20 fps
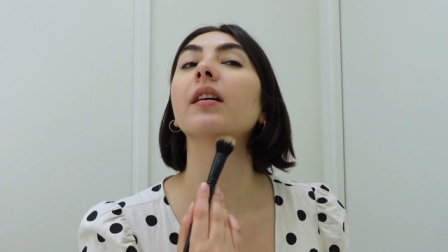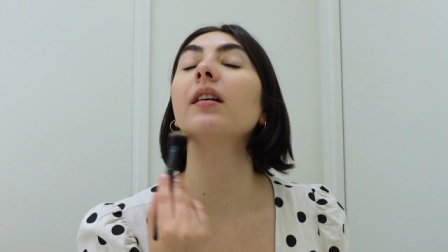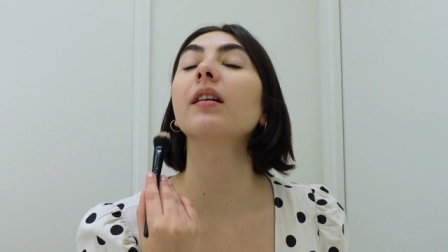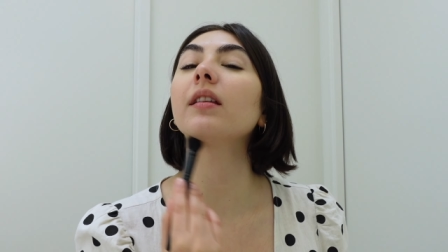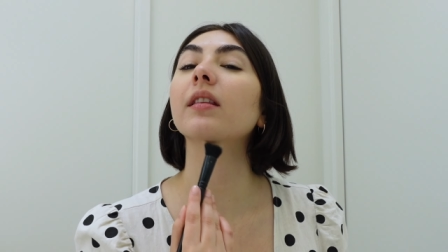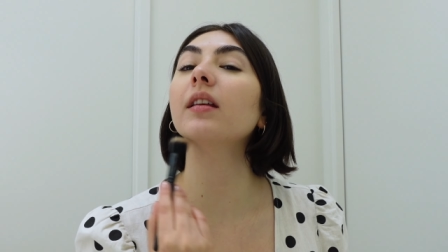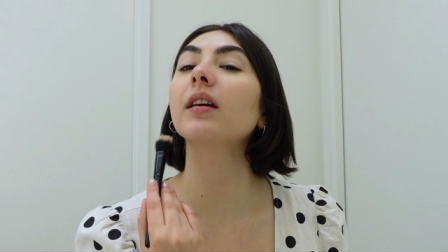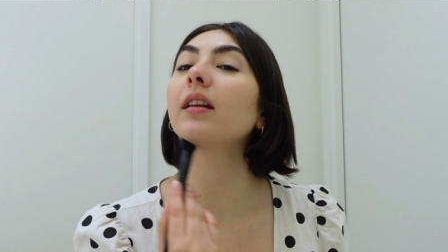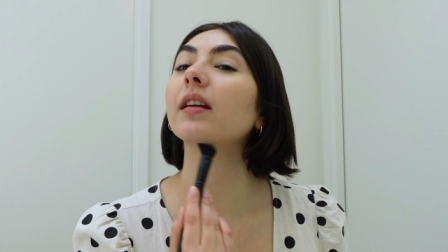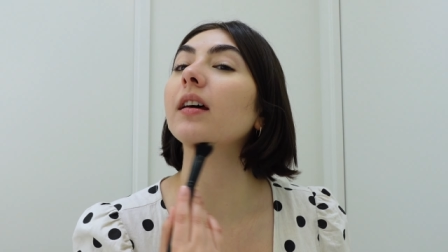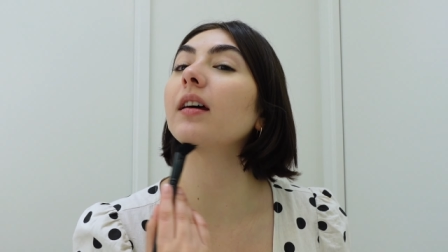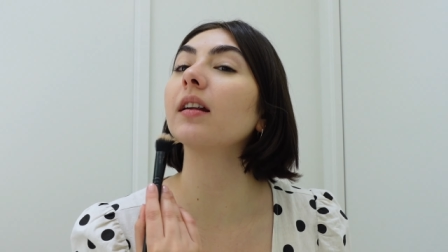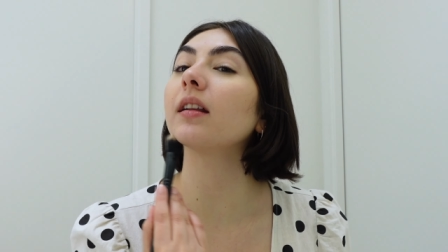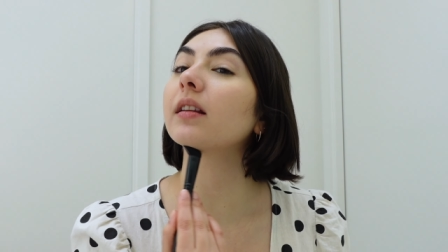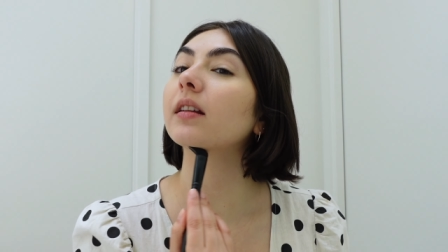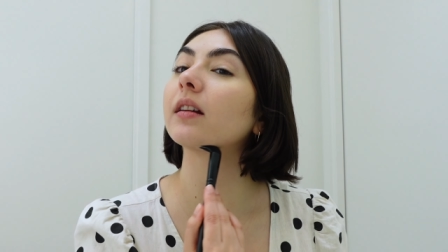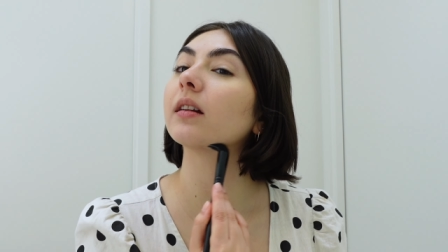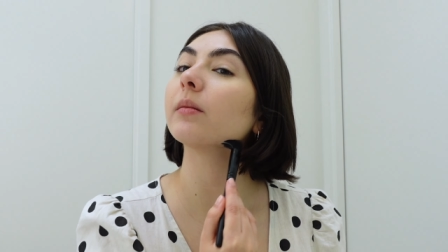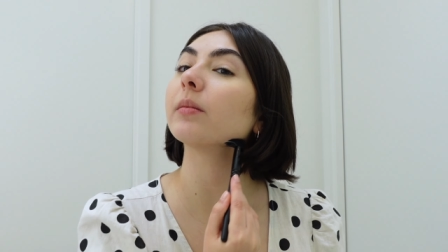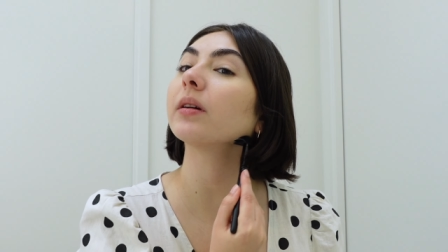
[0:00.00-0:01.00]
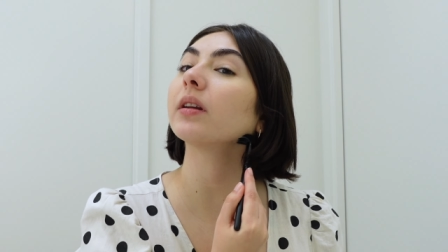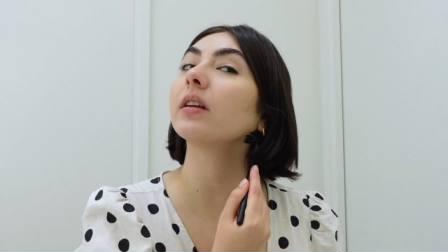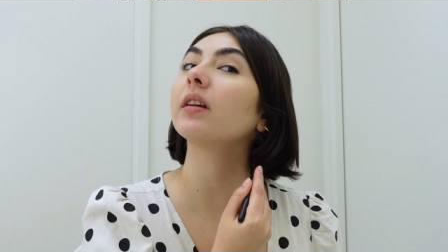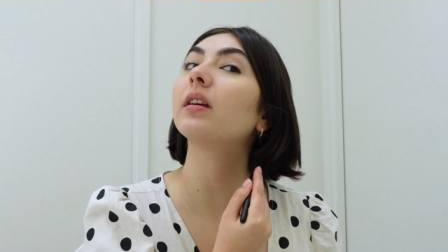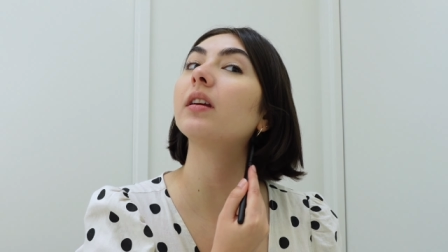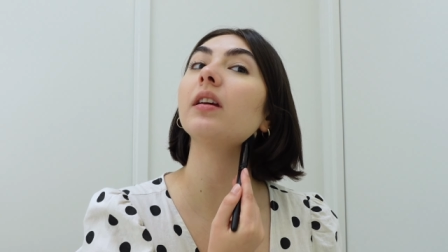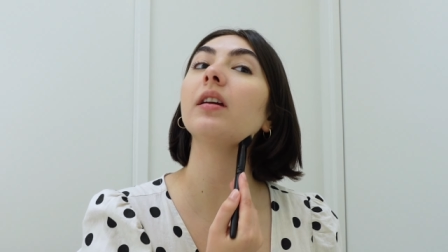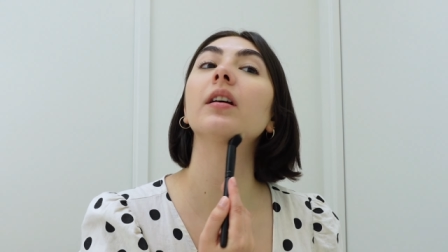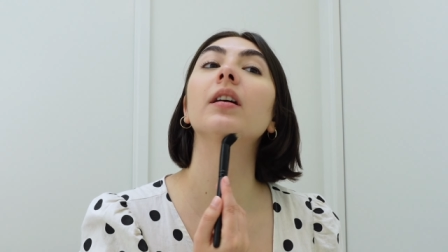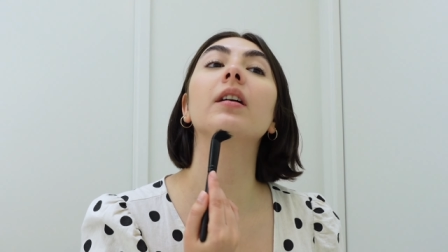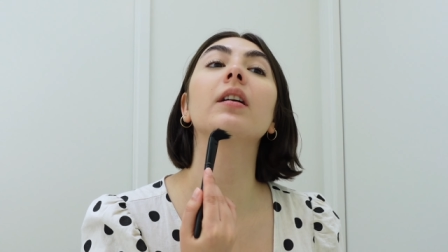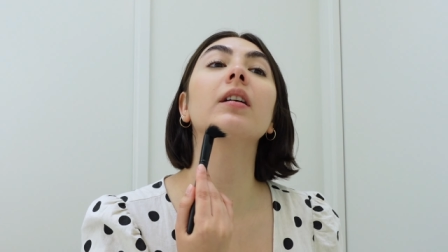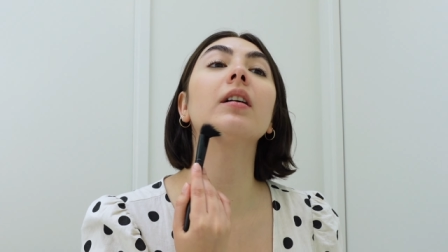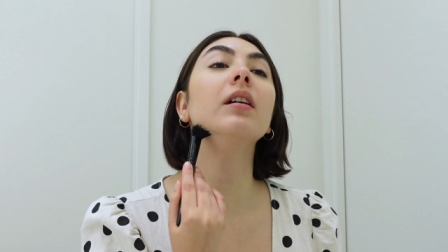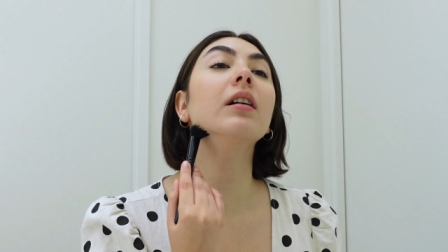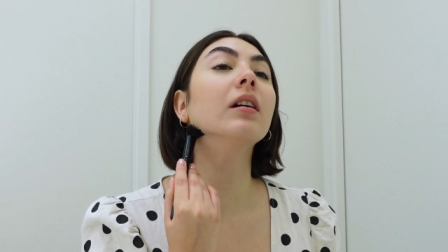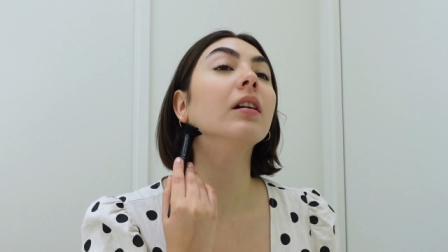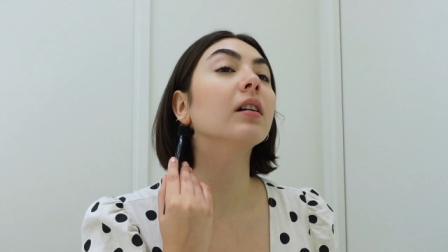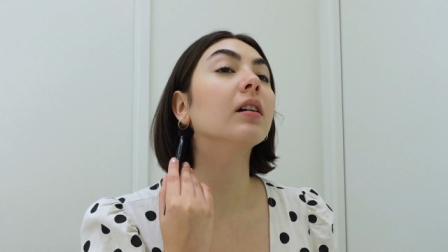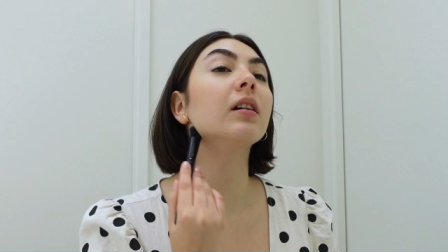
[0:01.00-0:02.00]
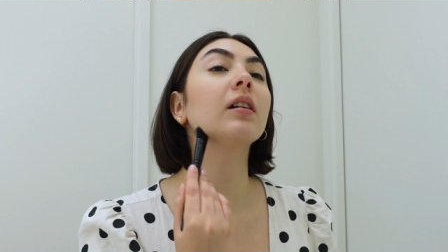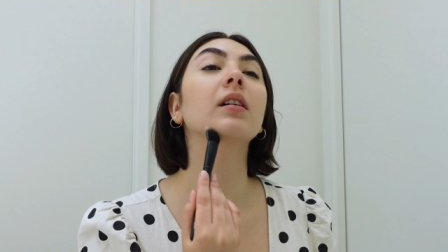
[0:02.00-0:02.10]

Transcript: And then add a little bit here.